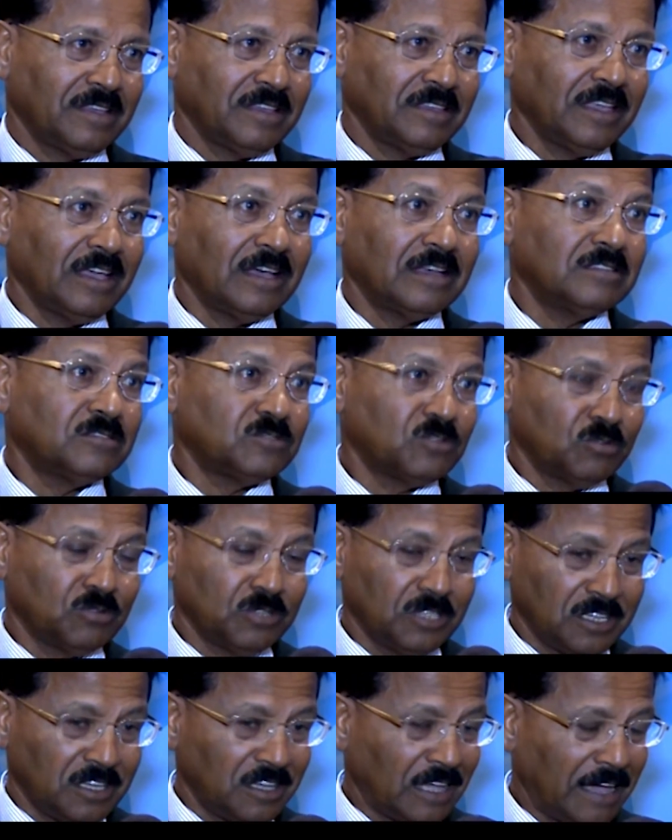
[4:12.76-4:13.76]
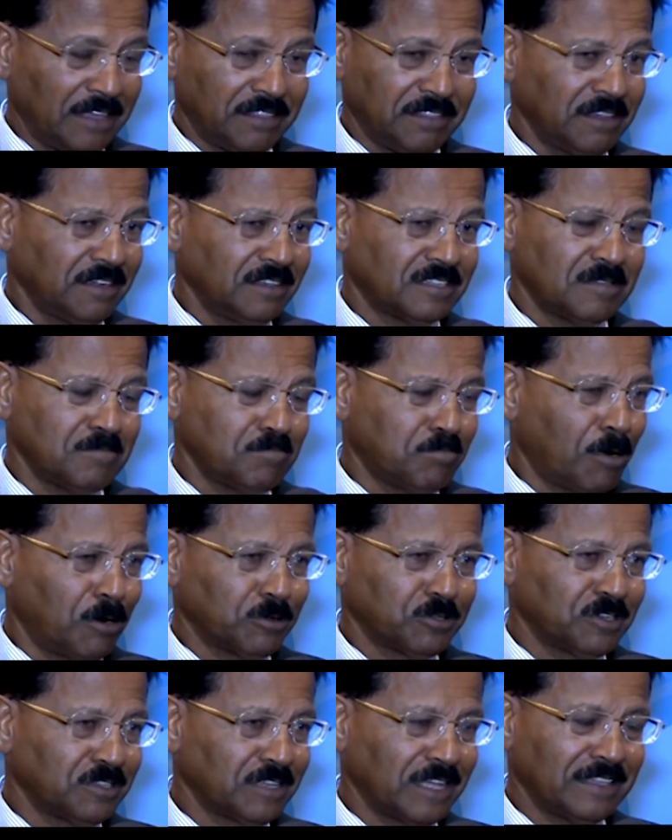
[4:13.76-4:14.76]
Yeah, so I think it's
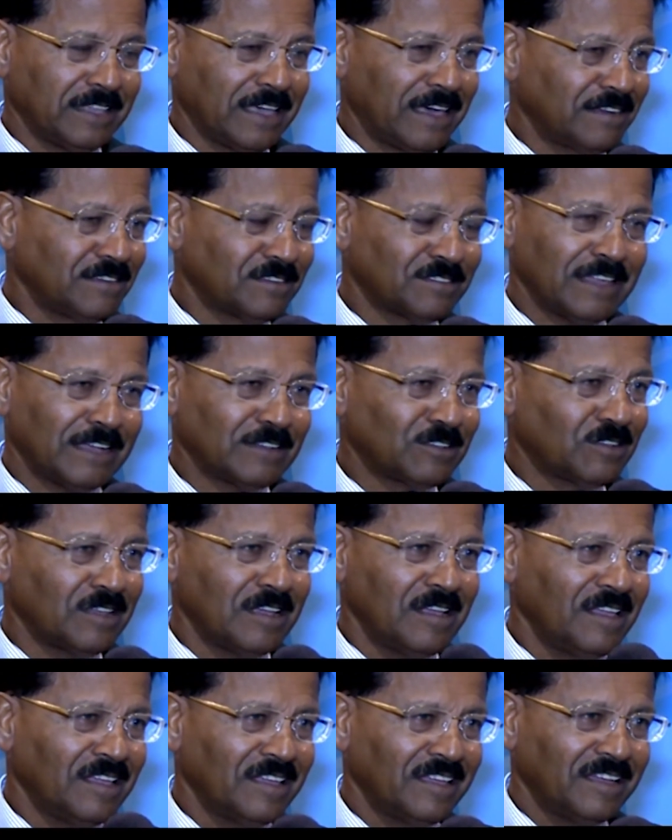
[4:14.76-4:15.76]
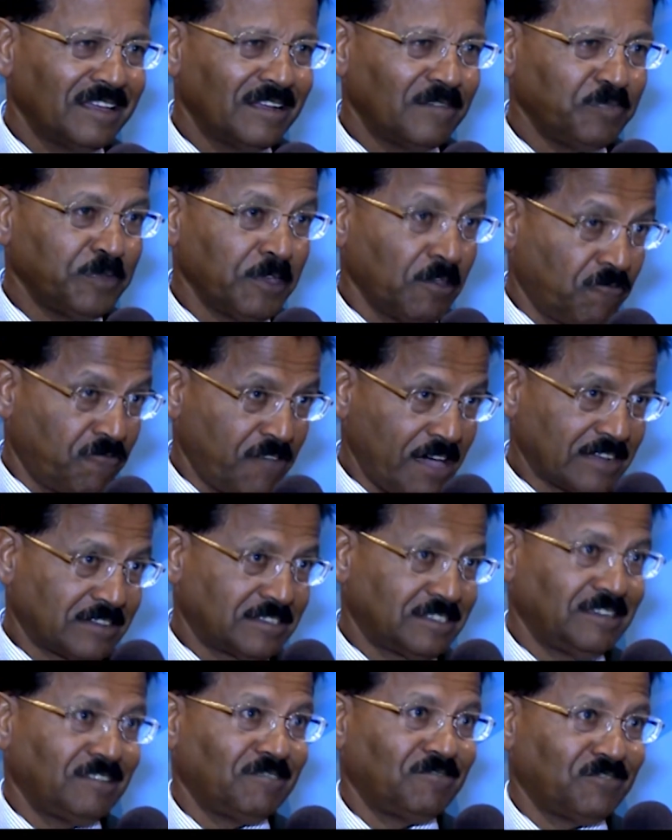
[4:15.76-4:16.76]
important that there is that
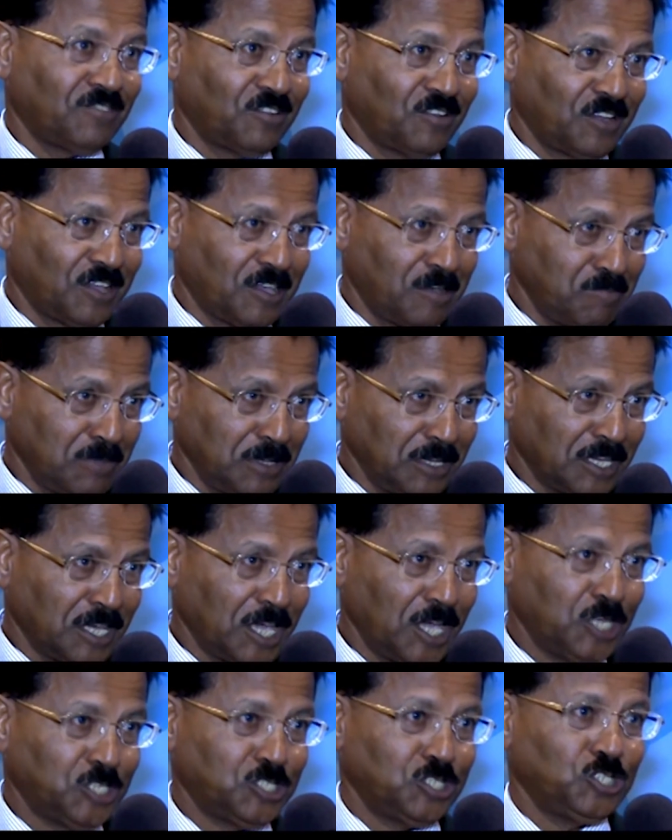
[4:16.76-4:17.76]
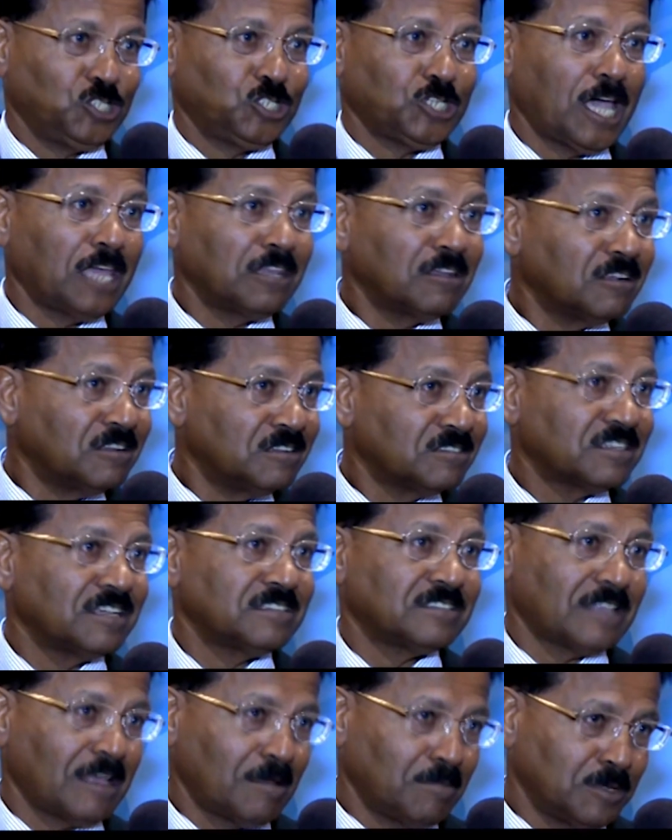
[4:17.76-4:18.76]
effective communication channels
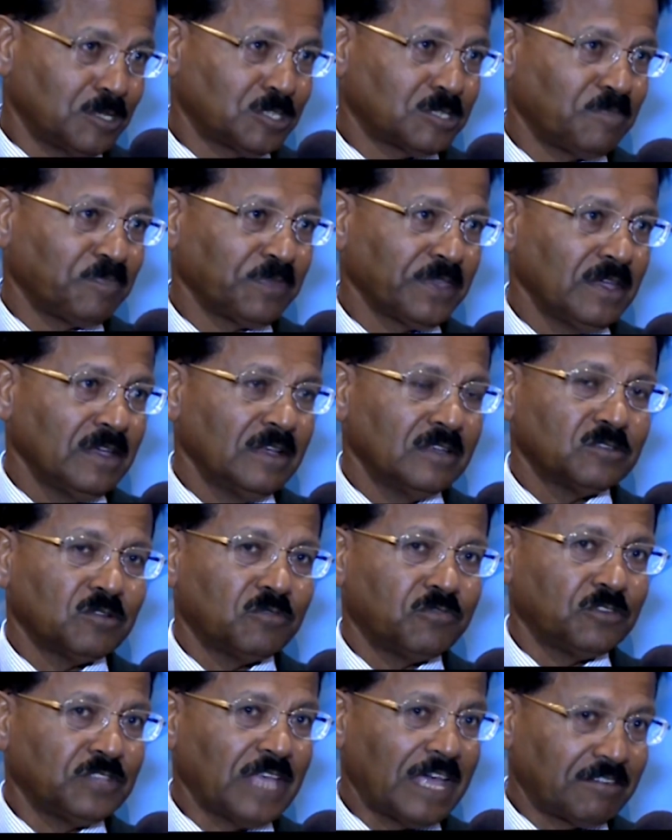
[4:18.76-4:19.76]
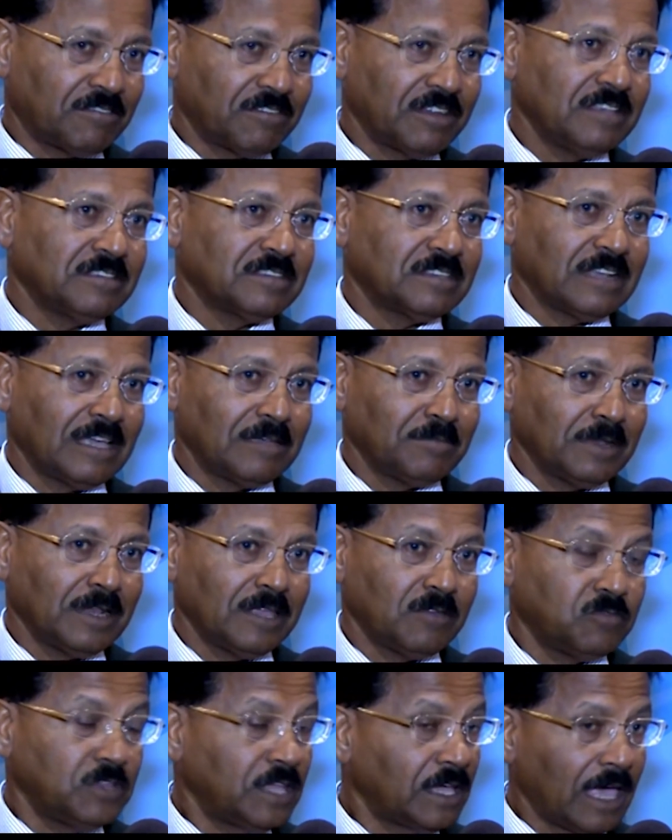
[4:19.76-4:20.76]
established. So for that reason, I
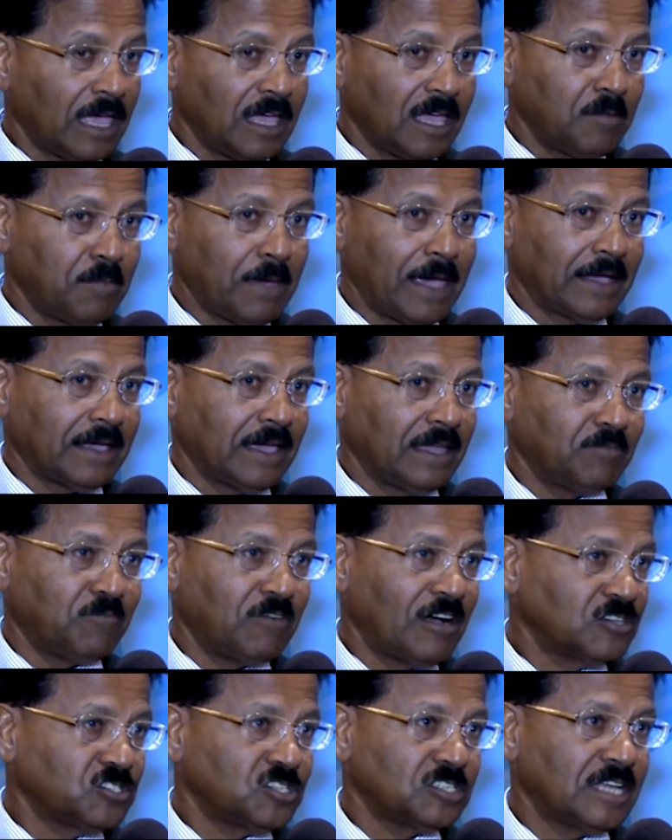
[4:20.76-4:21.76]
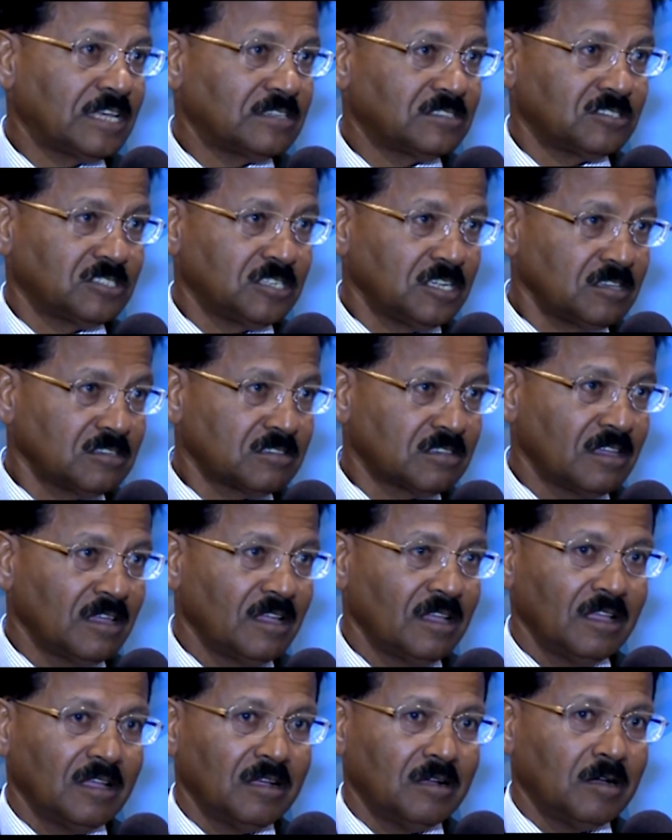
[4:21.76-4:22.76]
believe the ABAC can function as it is,
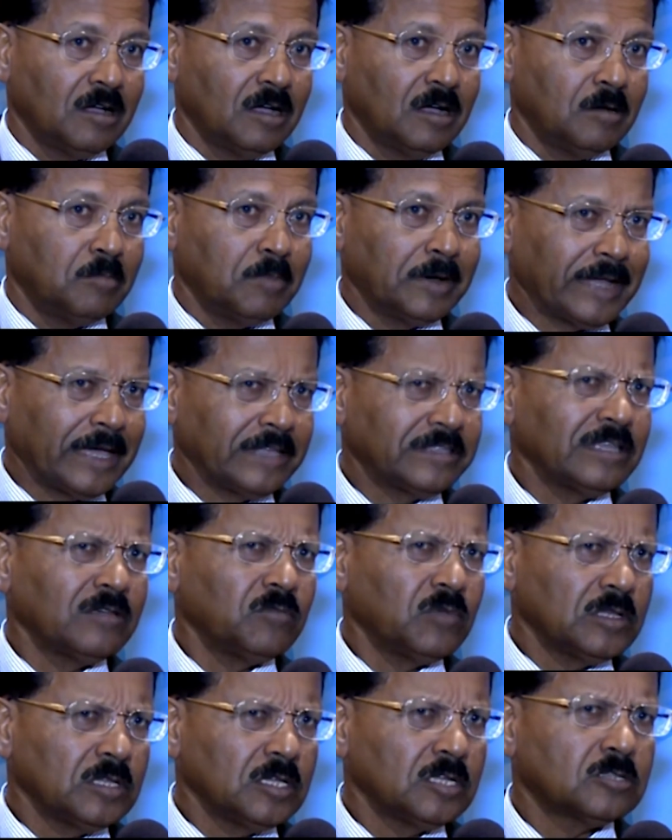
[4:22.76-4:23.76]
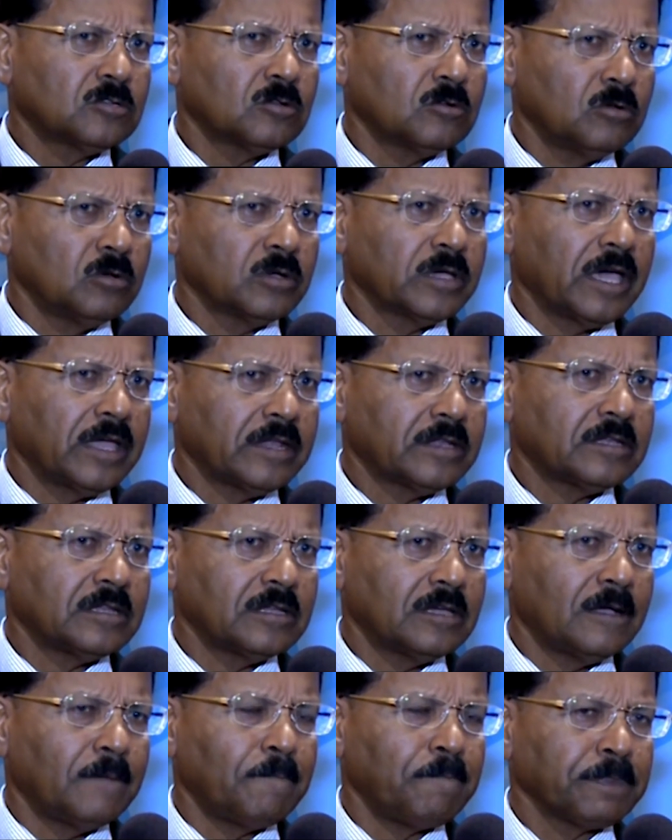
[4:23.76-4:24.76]
but I think we need to look at
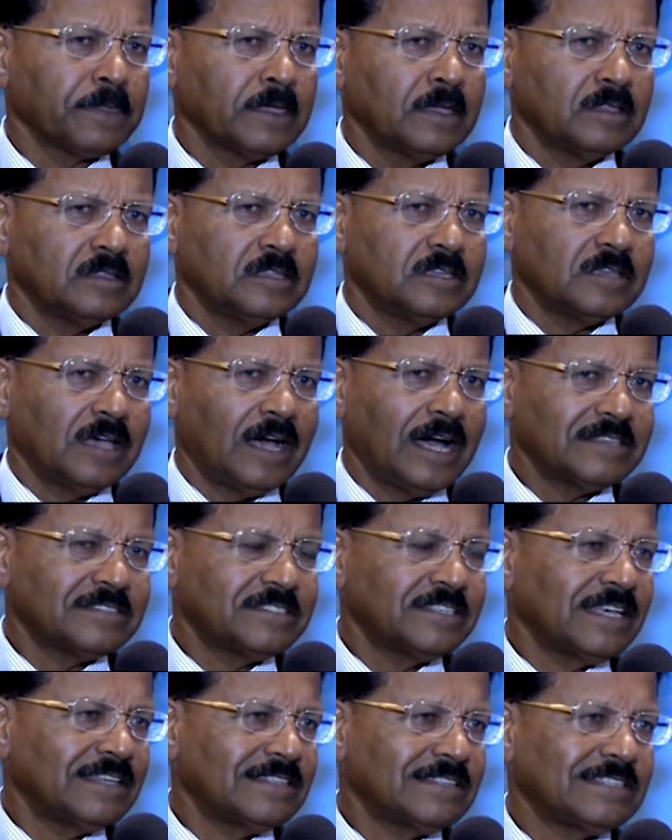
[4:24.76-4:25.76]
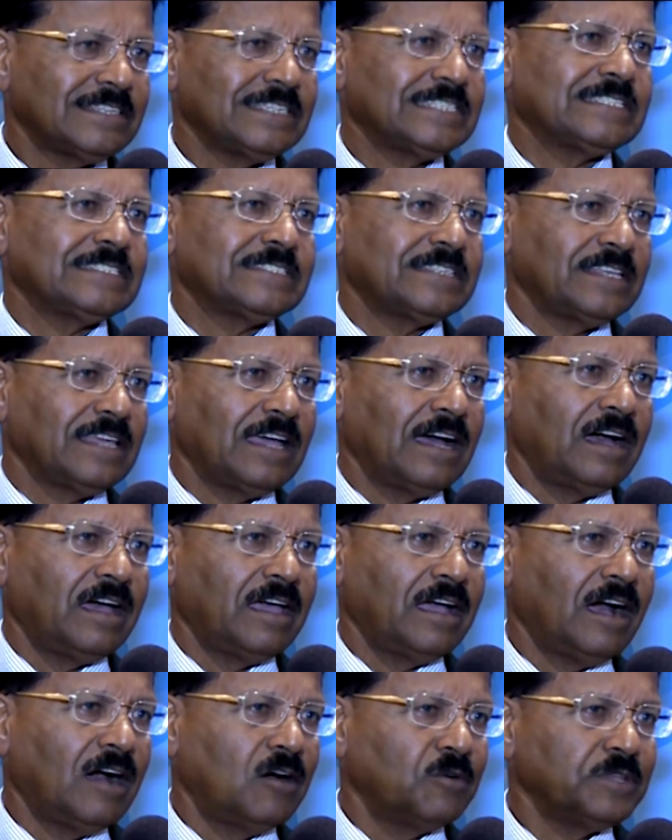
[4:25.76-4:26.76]
the ASEAN CCCI,
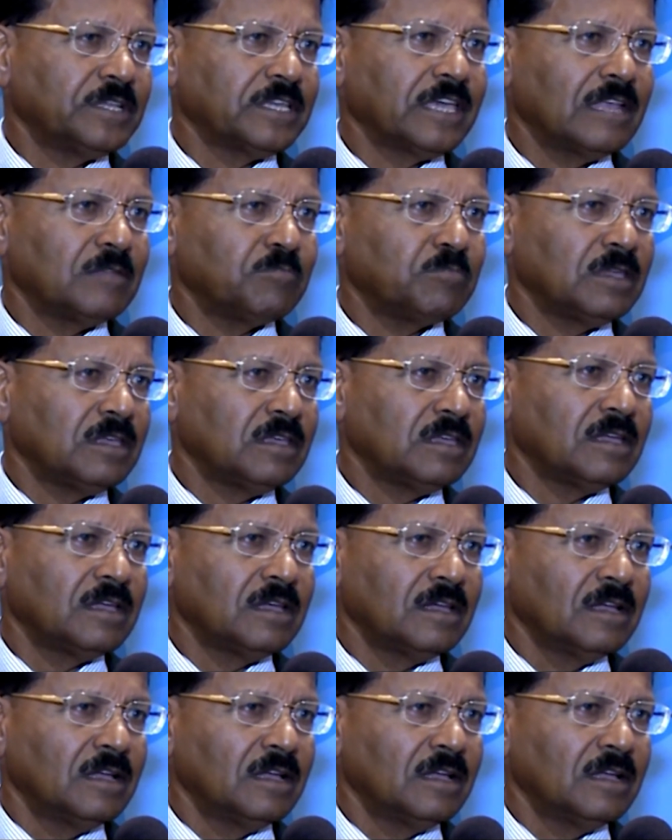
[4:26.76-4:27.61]
how it can be,